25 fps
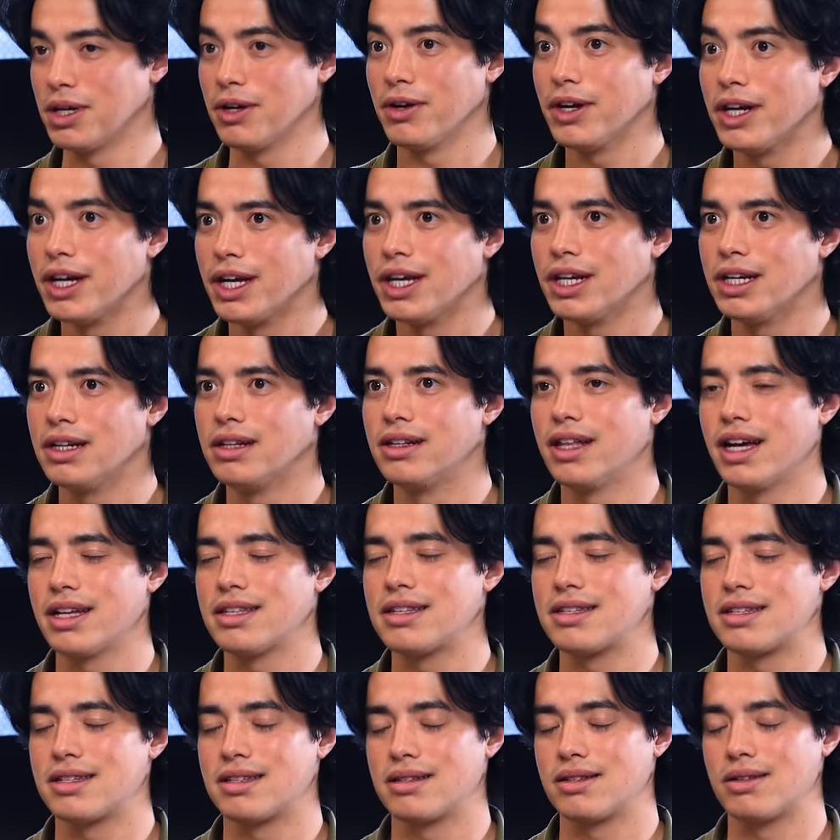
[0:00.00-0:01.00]
period,
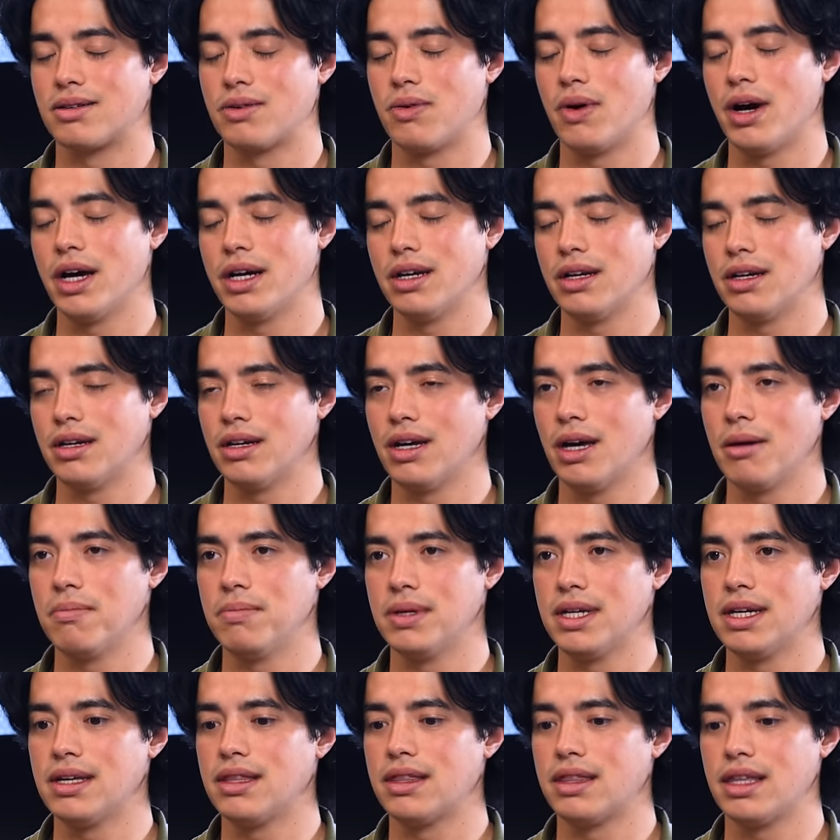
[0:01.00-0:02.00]
that's quite a, a
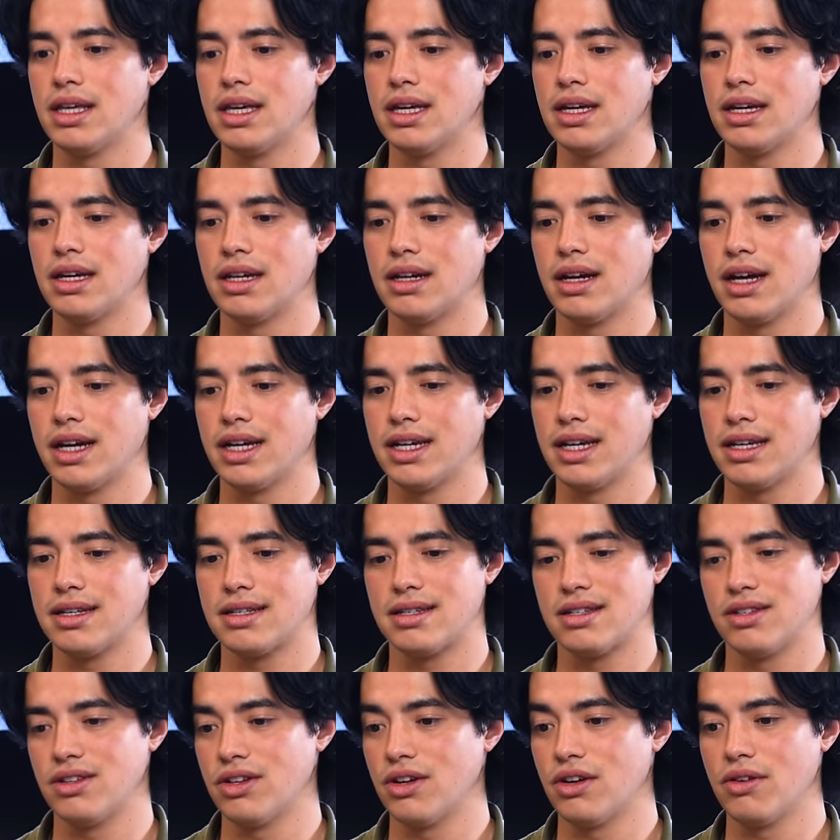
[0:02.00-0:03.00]
big thing. And I
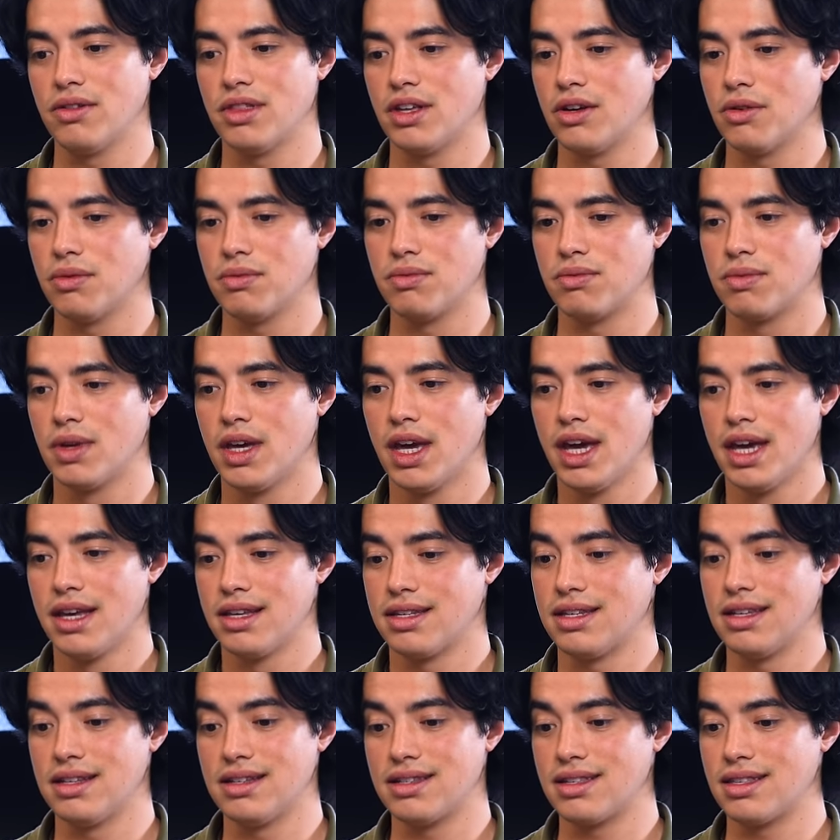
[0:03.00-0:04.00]
guess you know they'll
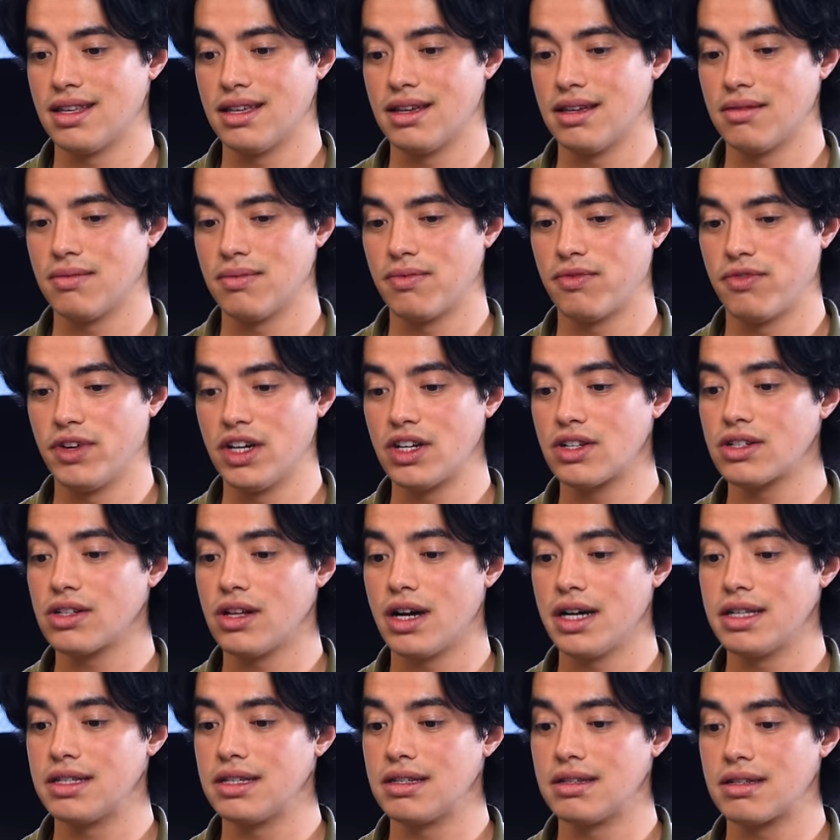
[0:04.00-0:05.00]
since the finish
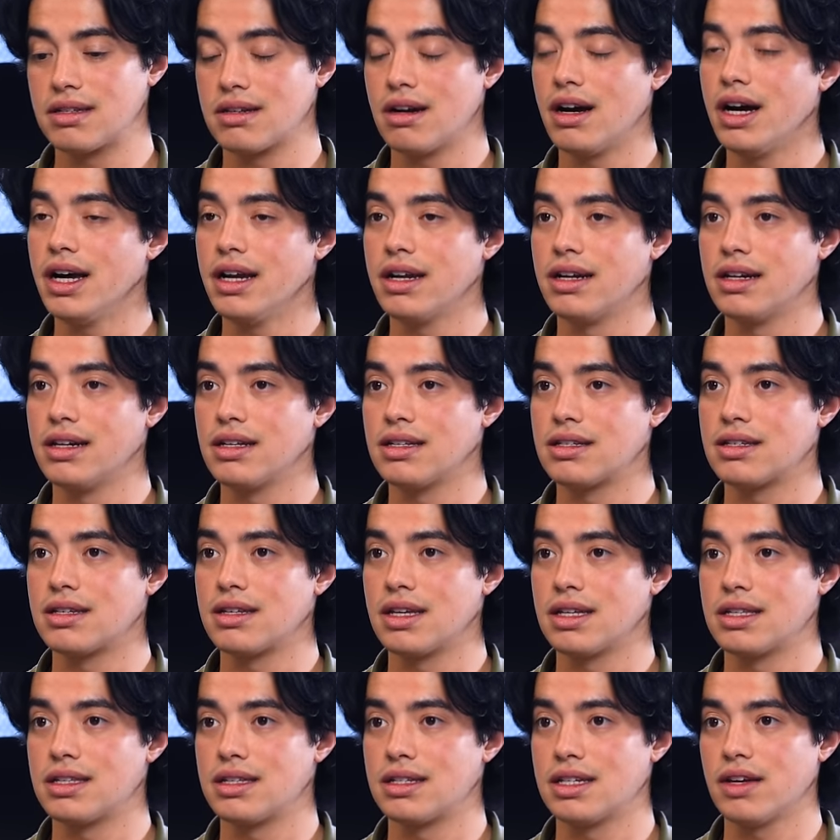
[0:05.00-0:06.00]
line's in sight, and it's
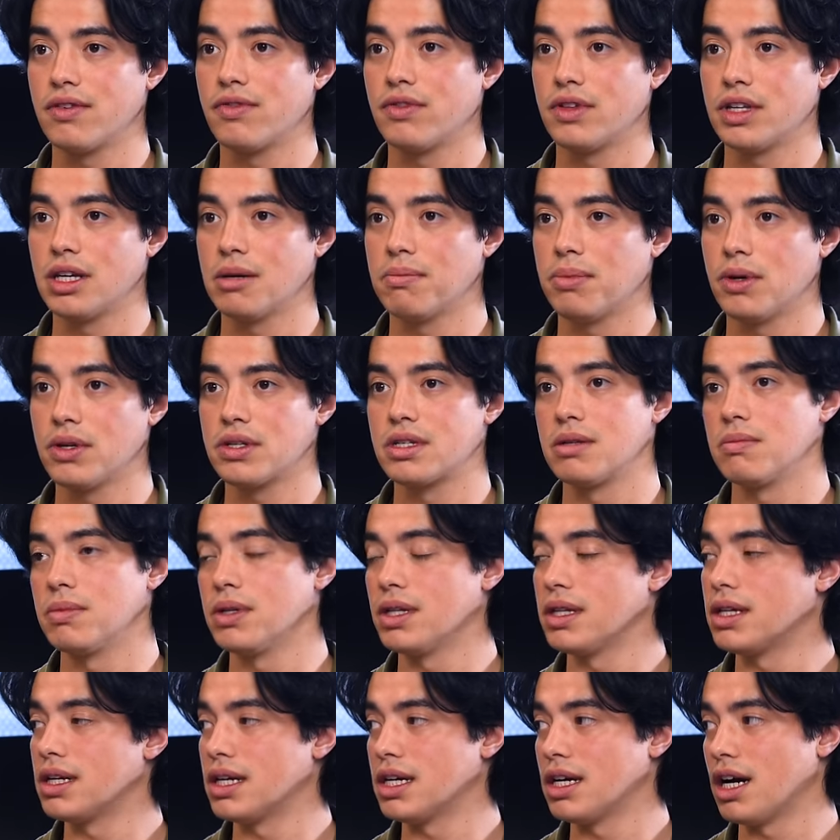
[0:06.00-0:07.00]
it's definitely a
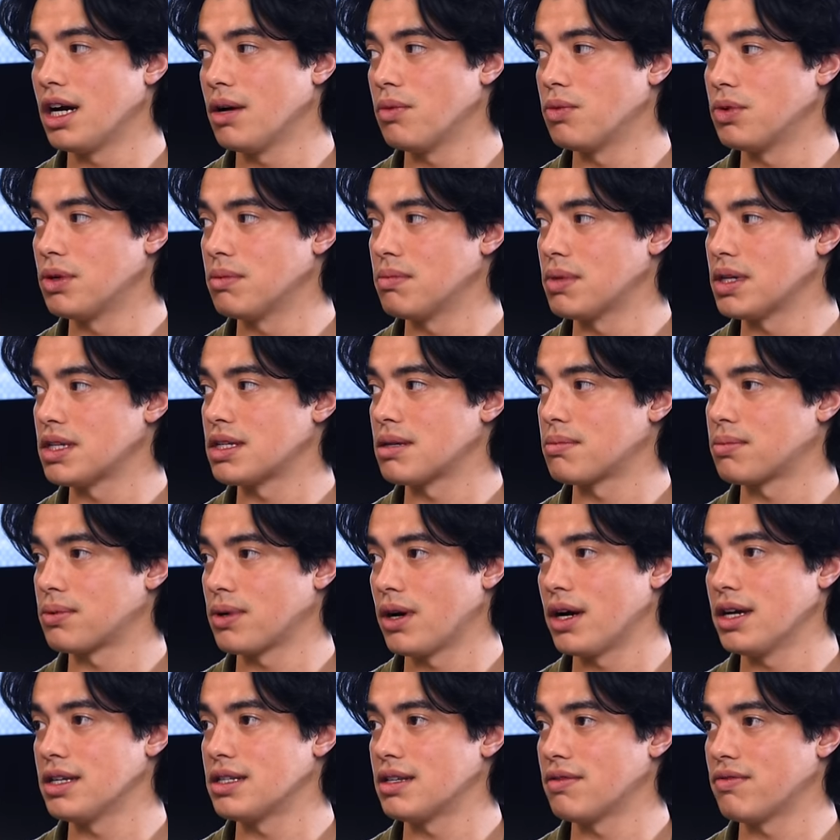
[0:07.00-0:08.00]
possibility. I wouldn't be
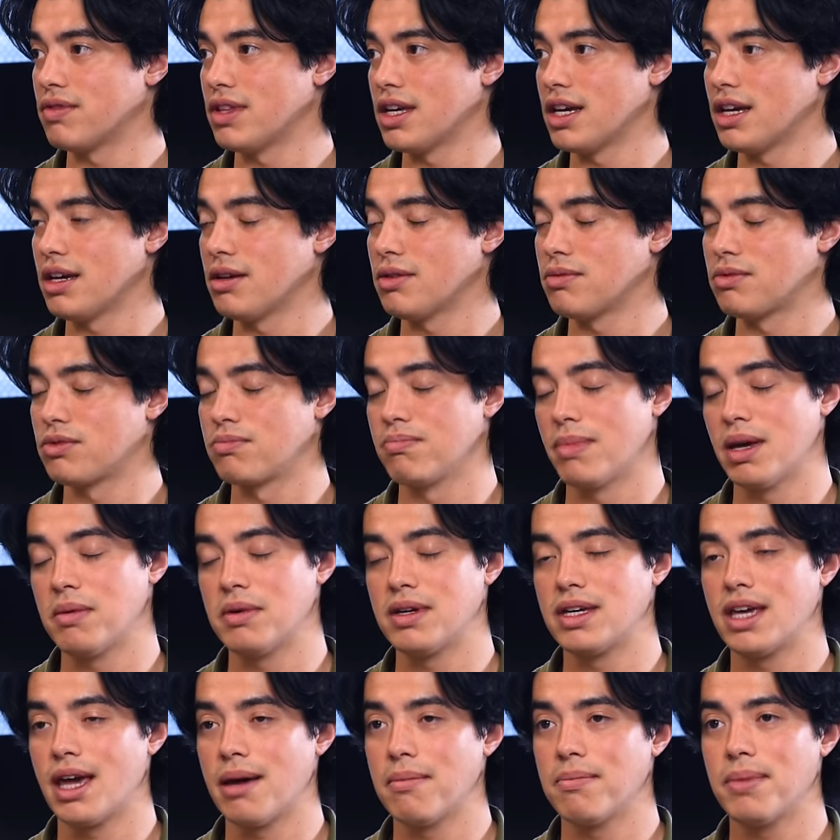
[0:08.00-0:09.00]
surprised if they're
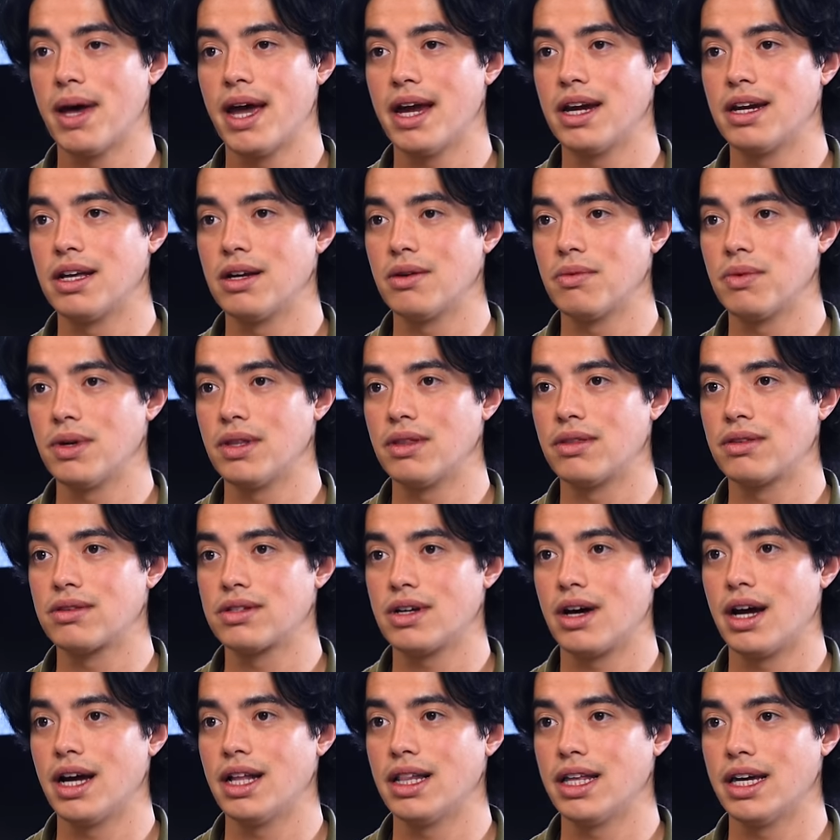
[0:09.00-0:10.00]
maybe campaigning with
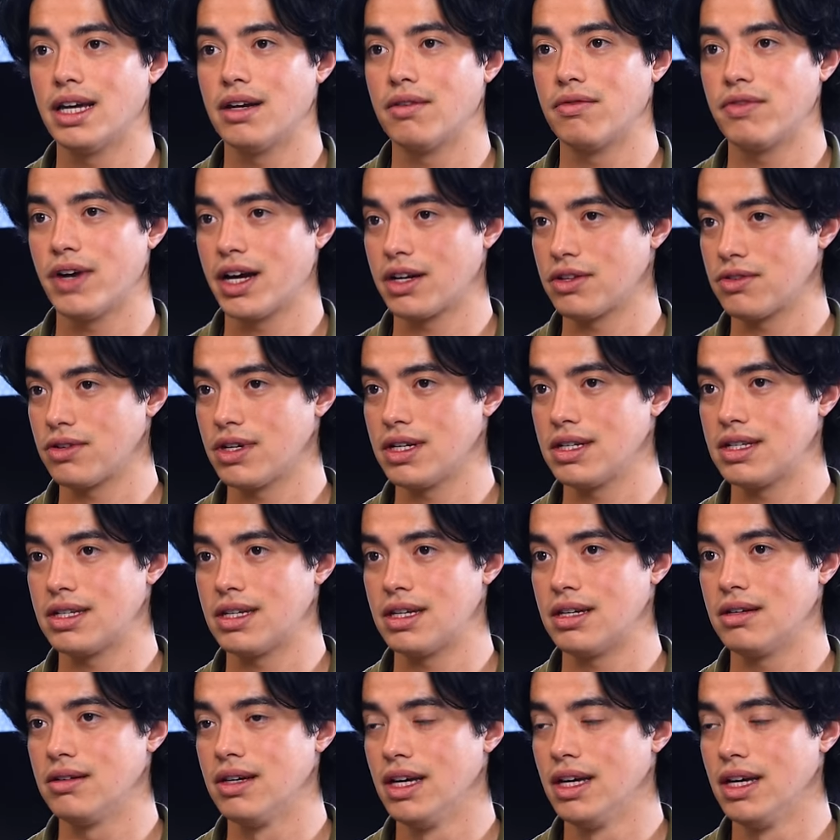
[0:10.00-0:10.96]
Thailand factory to